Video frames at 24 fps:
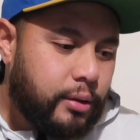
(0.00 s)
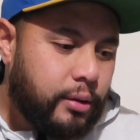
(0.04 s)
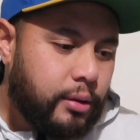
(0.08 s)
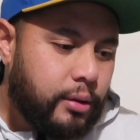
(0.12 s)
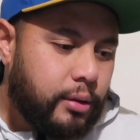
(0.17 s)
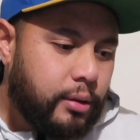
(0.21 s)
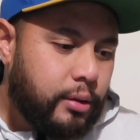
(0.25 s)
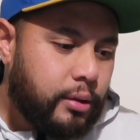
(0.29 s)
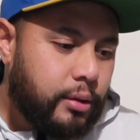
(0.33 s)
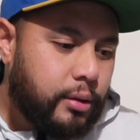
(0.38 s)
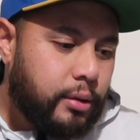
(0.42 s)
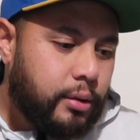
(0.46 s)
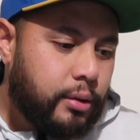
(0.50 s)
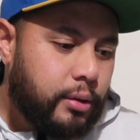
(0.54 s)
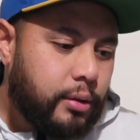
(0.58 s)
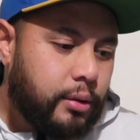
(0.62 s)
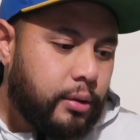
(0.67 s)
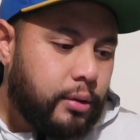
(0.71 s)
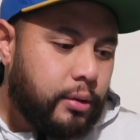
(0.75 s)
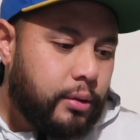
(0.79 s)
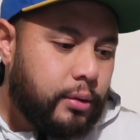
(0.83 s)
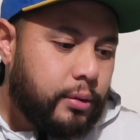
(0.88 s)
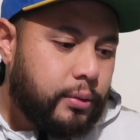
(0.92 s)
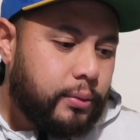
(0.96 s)

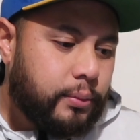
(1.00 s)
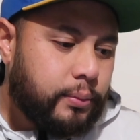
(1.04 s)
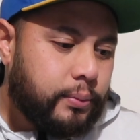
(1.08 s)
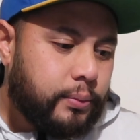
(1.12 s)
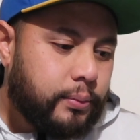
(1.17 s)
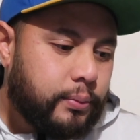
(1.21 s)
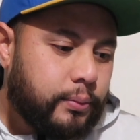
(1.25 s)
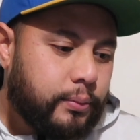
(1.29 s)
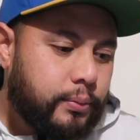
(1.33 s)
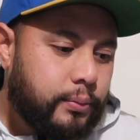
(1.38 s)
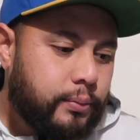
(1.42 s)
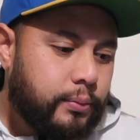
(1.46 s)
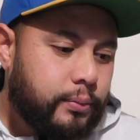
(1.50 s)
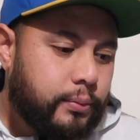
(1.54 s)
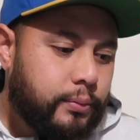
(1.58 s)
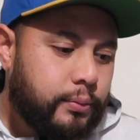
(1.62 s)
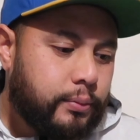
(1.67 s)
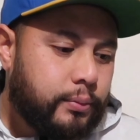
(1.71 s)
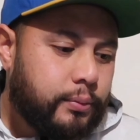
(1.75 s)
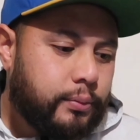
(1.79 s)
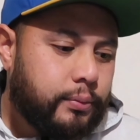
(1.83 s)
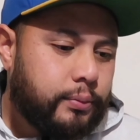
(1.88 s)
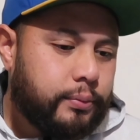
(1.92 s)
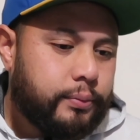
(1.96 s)

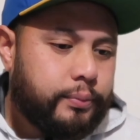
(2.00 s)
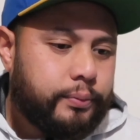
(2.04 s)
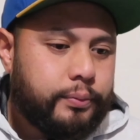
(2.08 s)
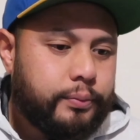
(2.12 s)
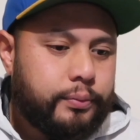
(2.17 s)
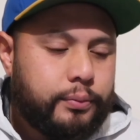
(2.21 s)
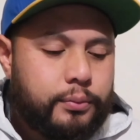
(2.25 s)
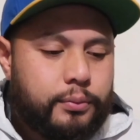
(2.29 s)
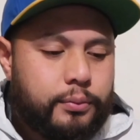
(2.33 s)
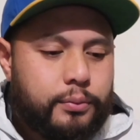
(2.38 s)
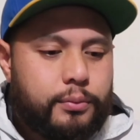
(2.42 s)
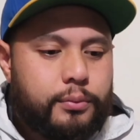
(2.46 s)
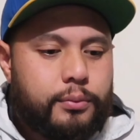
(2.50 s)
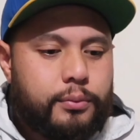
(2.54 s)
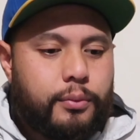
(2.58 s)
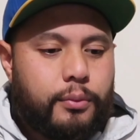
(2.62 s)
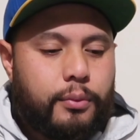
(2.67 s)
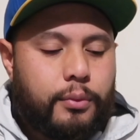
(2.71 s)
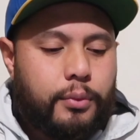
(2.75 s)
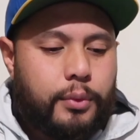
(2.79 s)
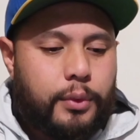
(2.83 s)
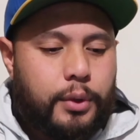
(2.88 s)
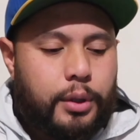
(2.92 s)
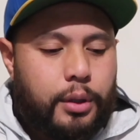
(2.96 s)

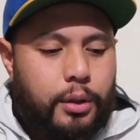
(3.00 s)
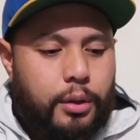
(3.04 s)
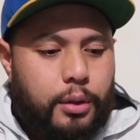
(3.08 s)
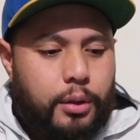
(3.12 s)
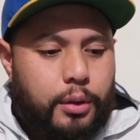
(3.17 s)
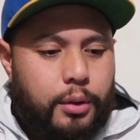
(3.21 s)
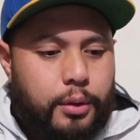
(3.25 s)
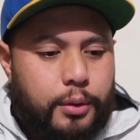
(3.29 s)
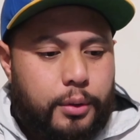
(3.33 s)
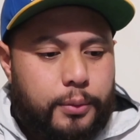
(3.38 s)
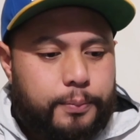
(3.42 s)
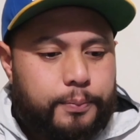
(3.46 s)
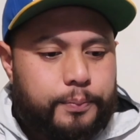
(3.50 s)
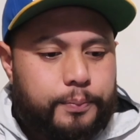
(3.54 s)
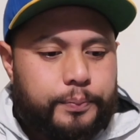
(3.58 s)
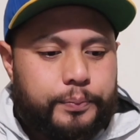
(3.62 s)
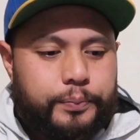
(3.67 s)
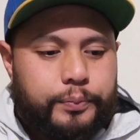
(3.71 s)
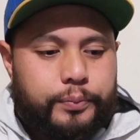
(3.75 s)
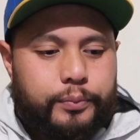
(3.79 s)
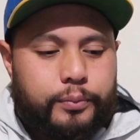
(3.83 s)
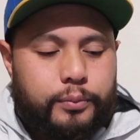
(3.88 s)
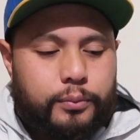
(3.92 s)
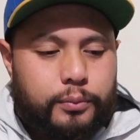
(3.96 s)

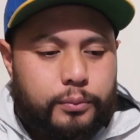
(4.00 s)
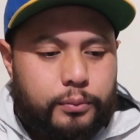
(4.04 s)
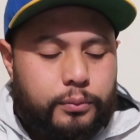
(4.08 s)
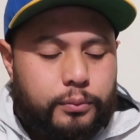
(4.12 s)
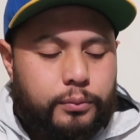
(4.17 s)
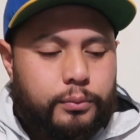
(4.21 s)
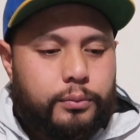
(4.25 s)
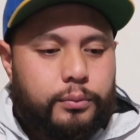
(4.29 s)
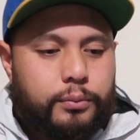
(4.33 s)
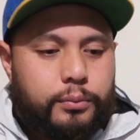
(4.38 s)
No one is speaking in this clip.